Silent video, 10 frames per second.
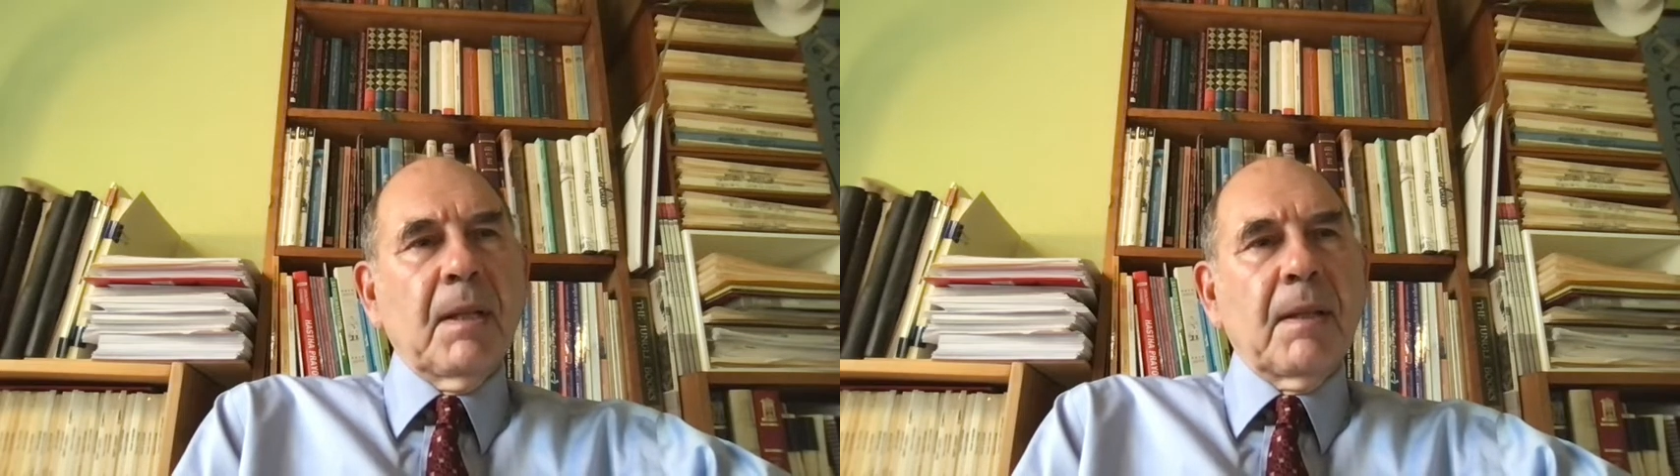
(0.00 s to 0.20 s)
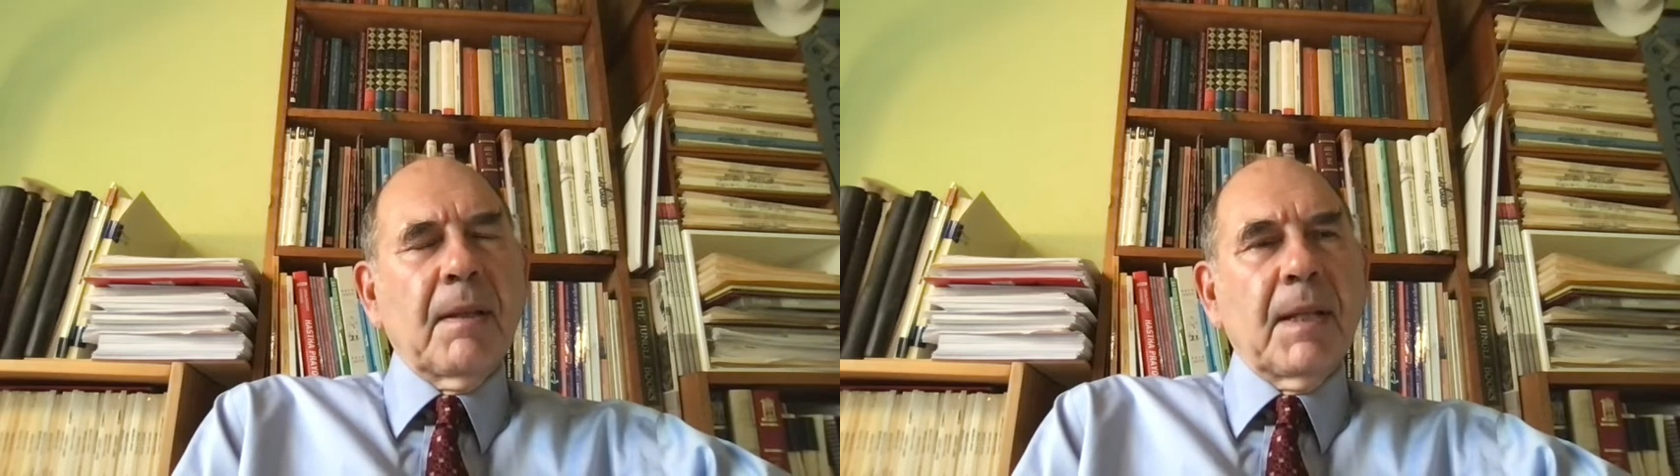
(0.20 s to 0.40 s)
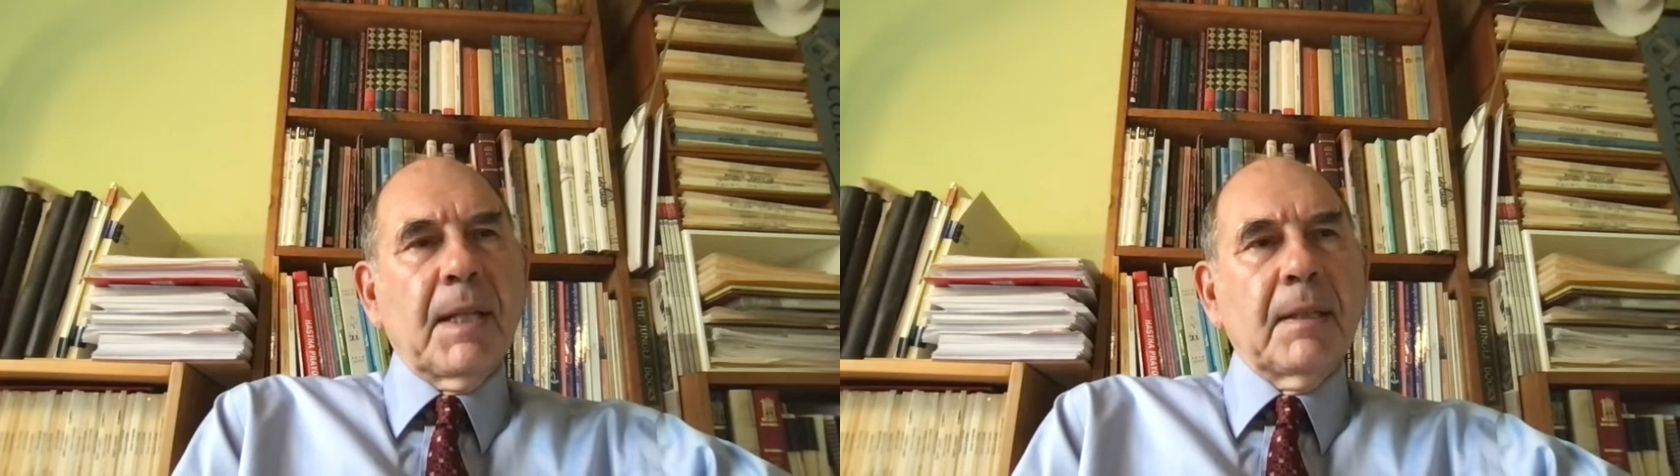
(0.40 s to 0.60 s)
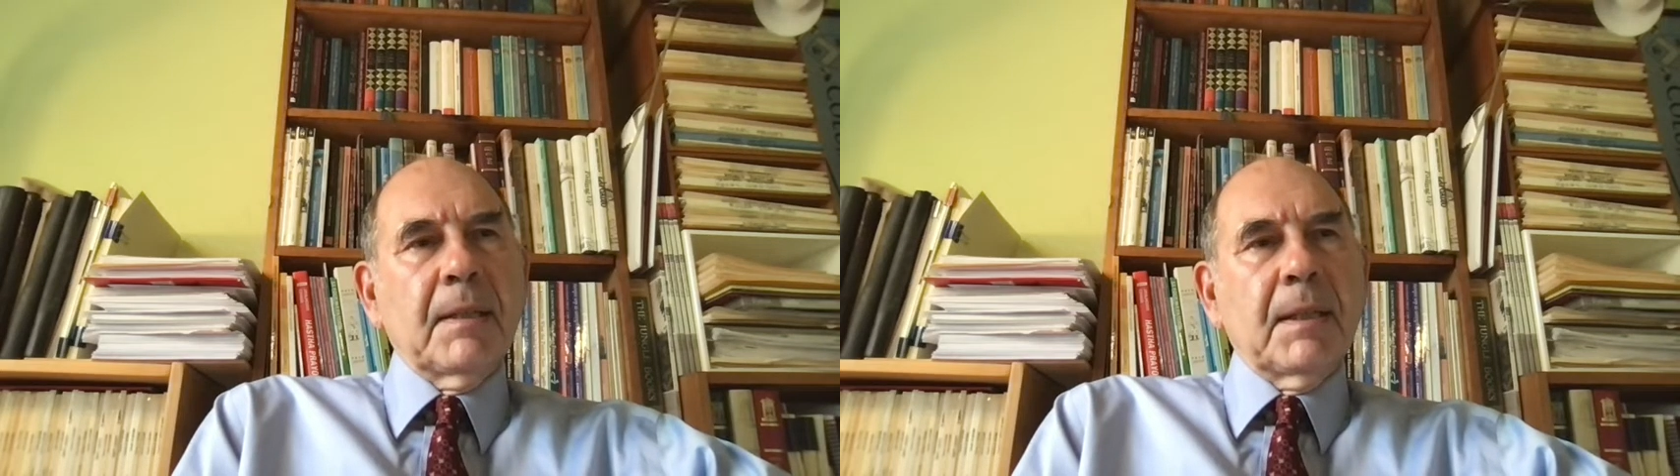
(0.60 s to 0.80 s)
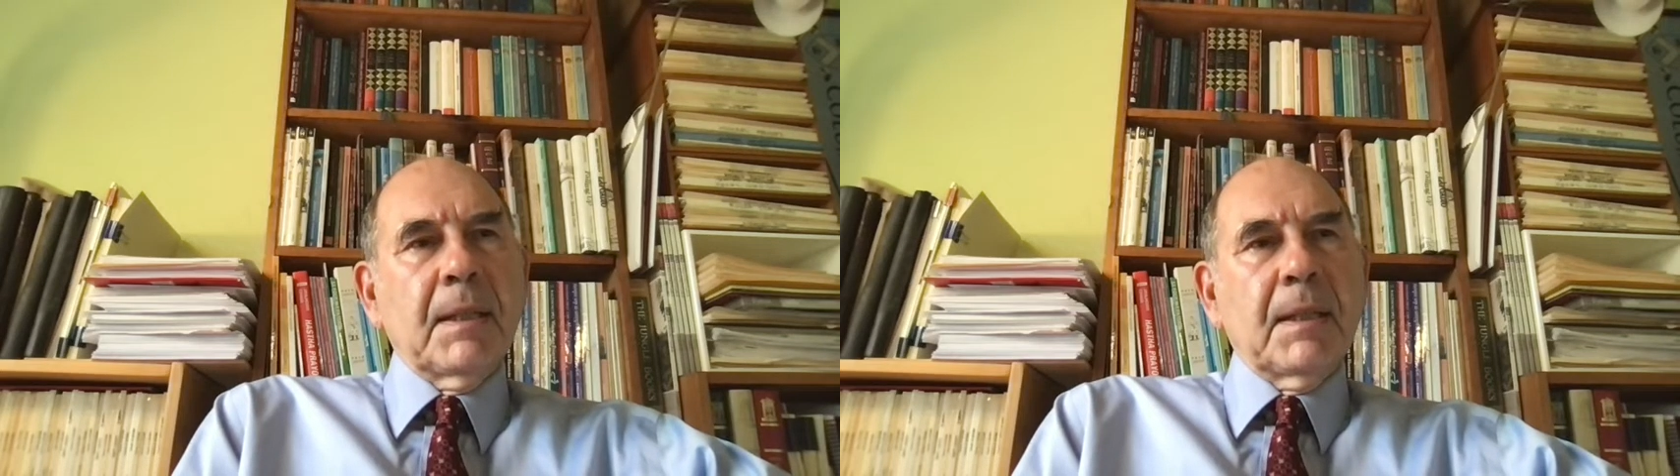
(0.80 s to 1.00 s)
that,
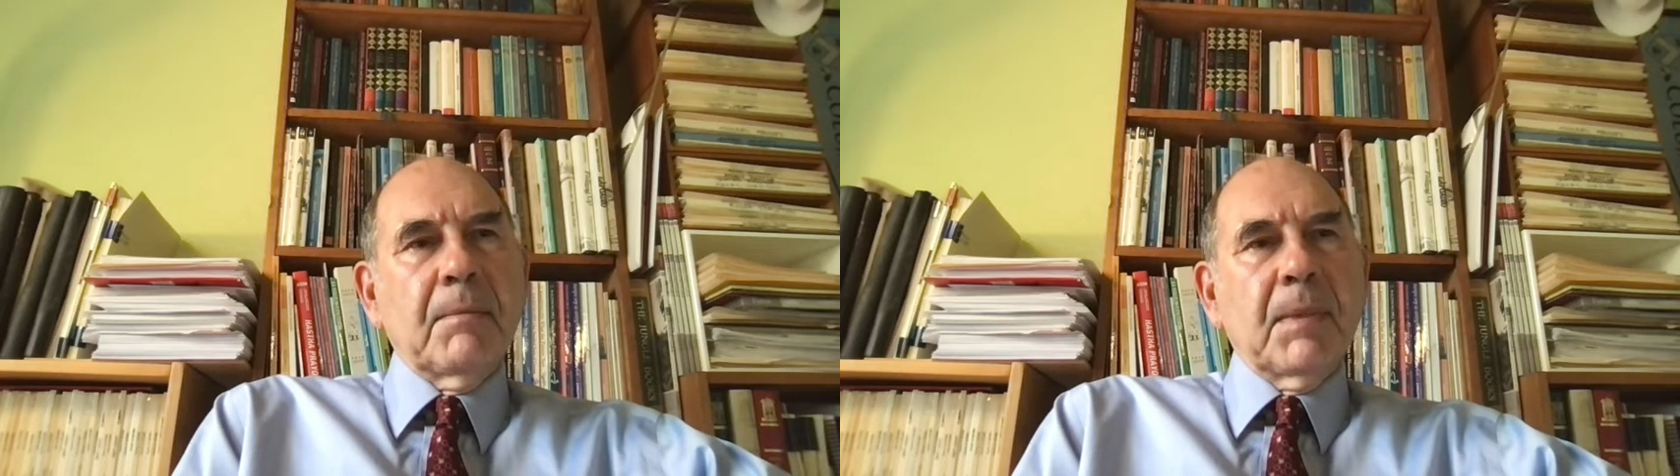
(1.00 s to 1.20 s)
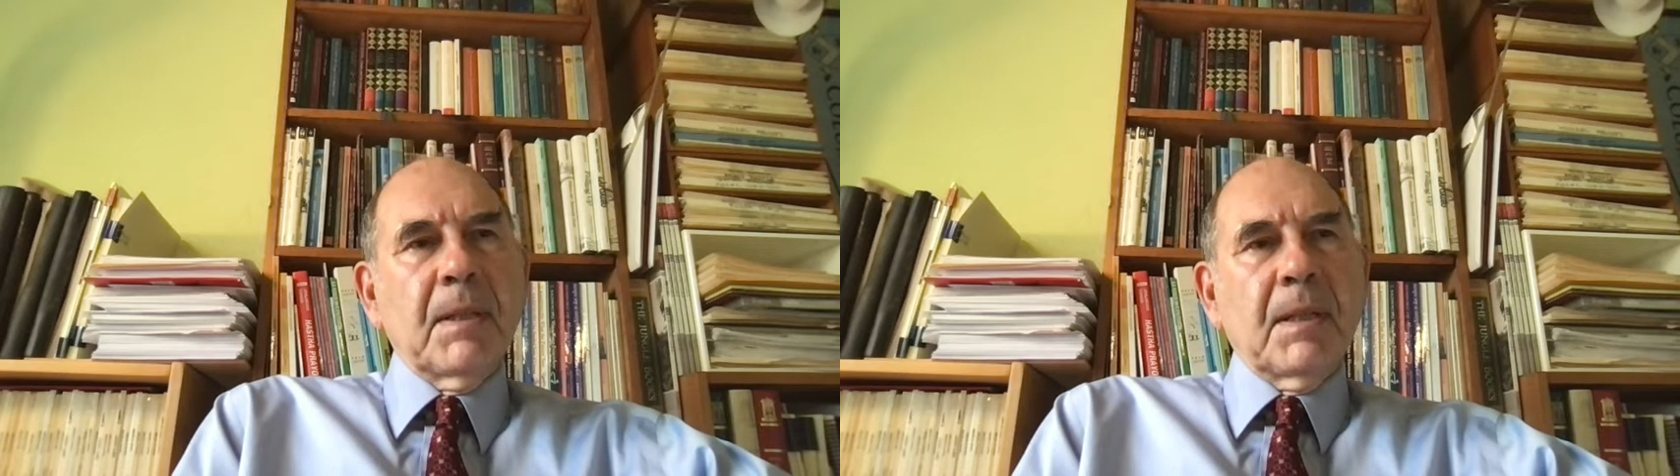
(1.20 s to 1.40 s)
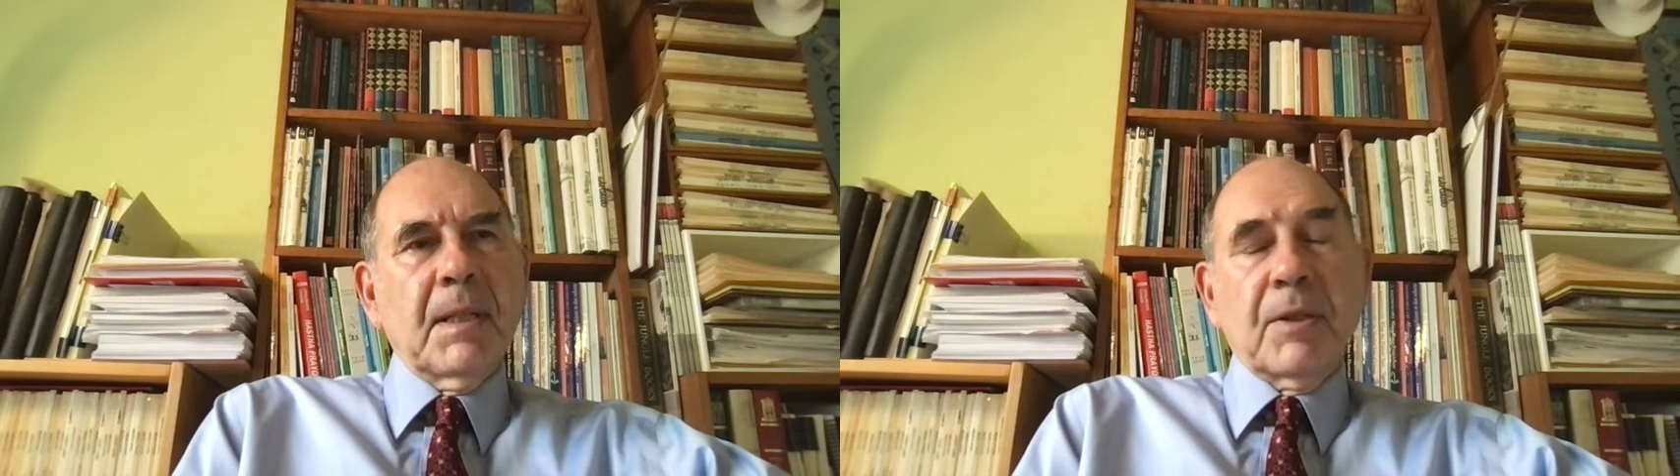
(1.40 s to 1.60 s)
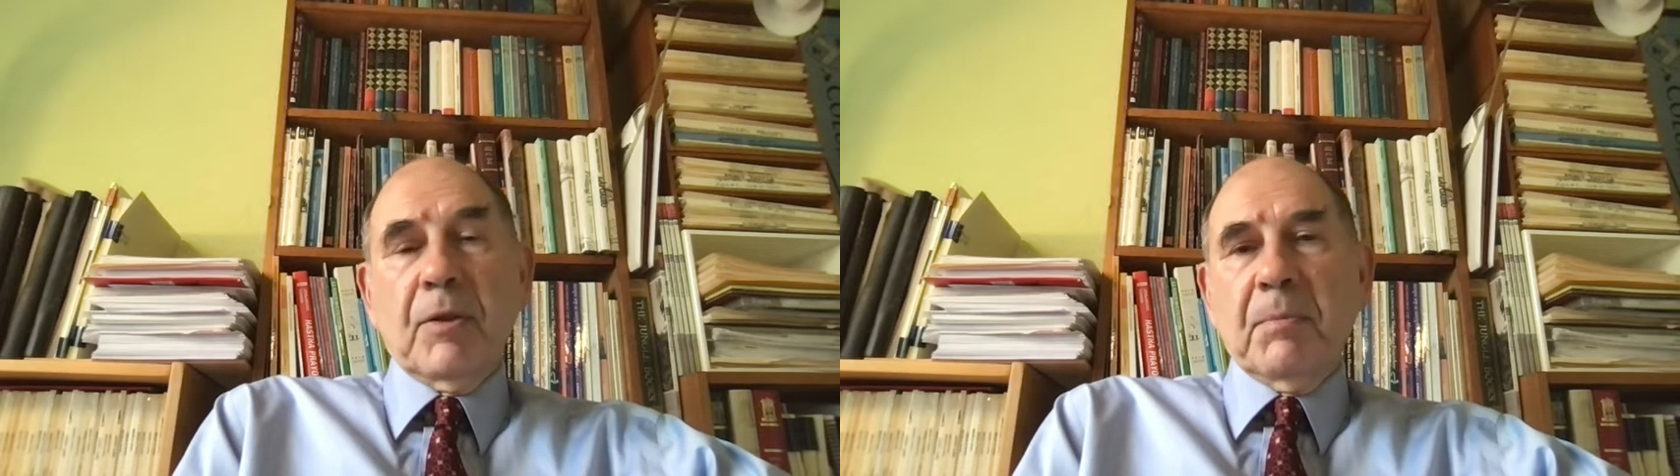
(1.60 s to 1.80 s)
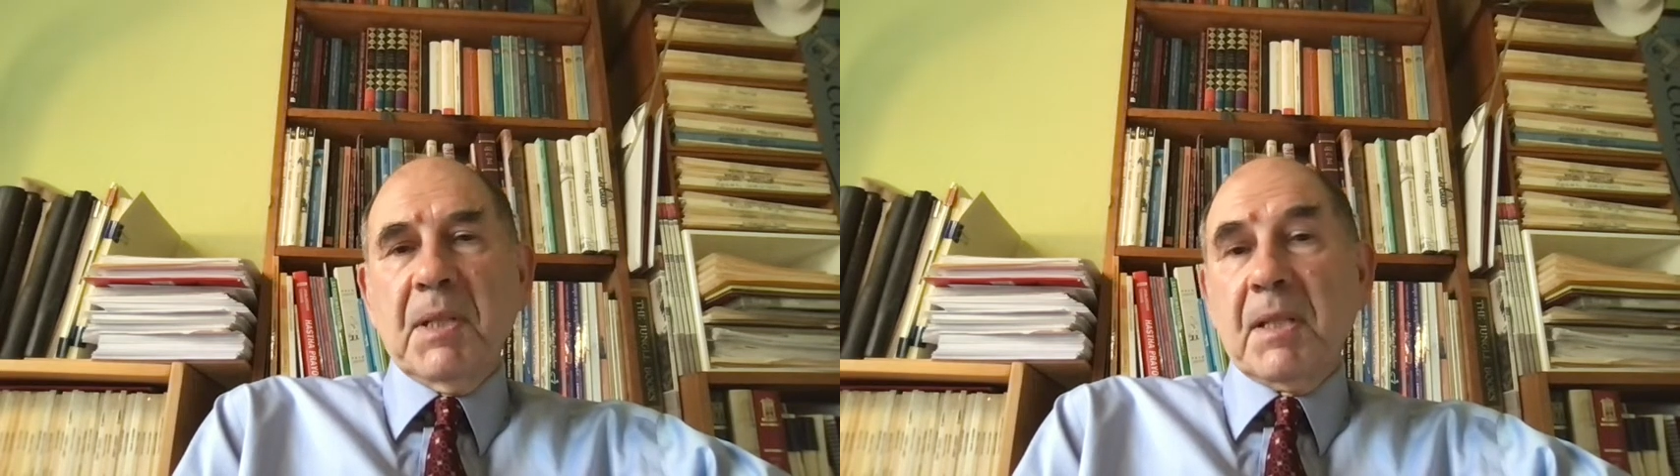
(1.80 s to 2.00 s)
um, that has
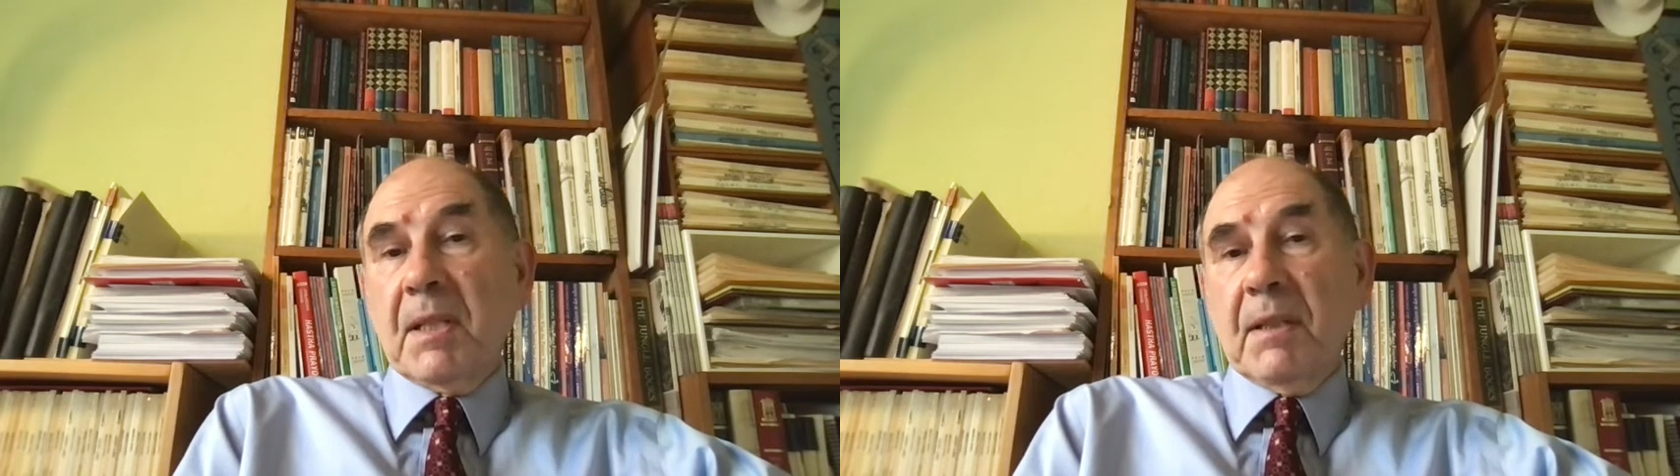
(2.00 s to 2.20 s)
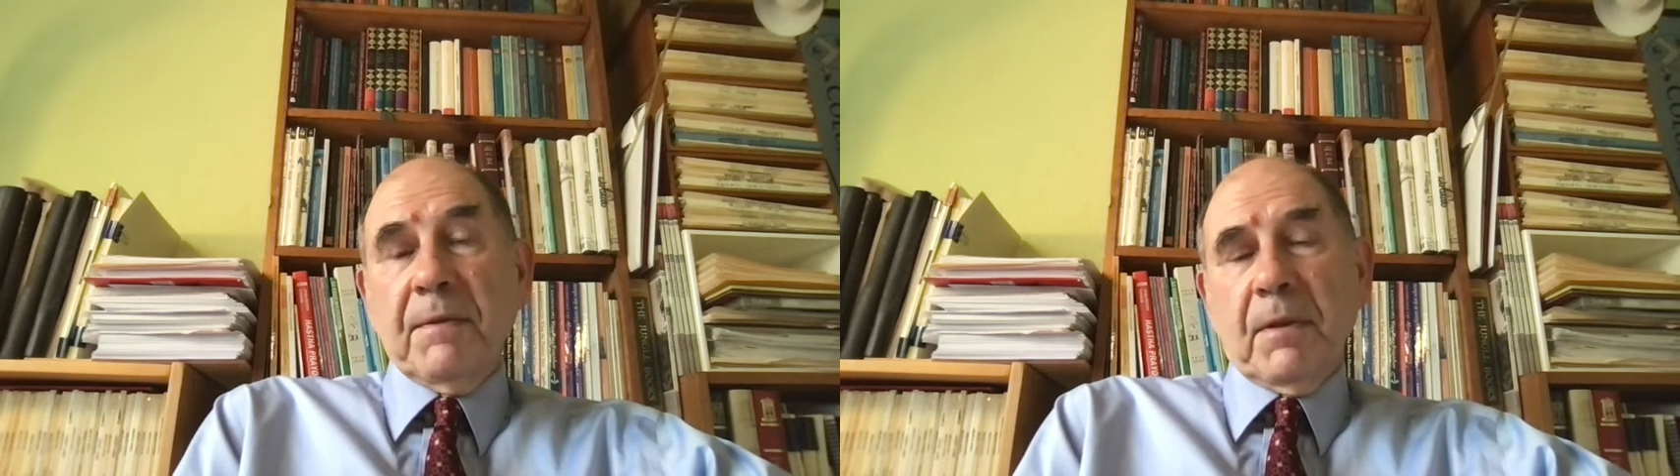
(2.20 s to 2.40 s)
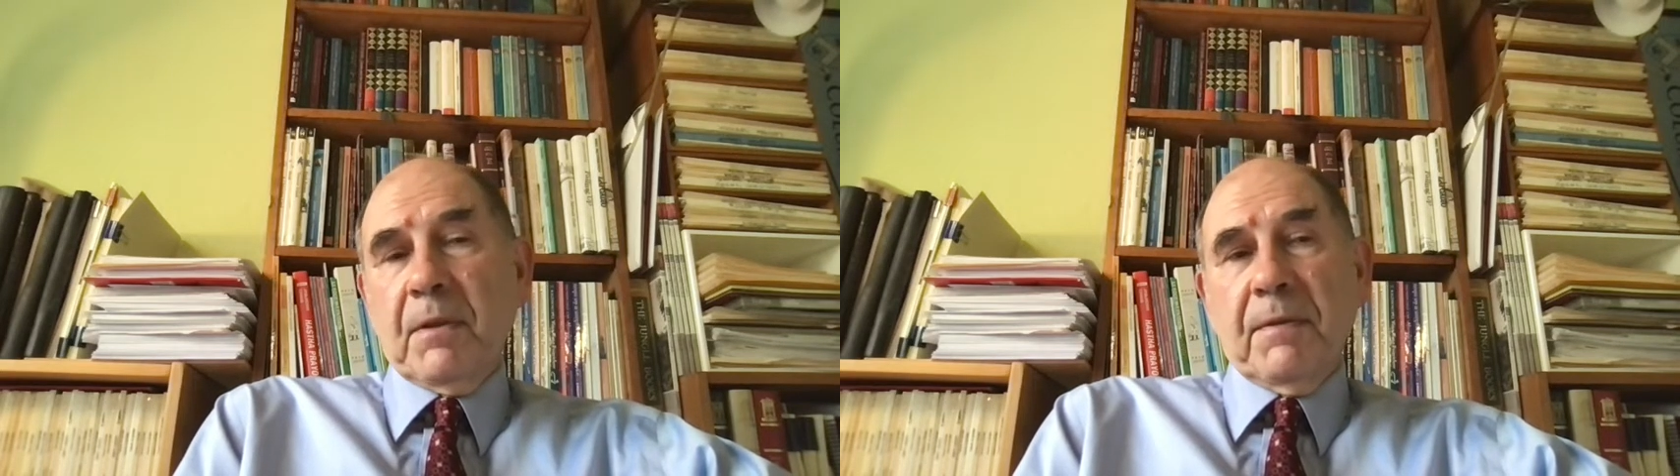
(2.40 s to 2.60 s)
not been seen for,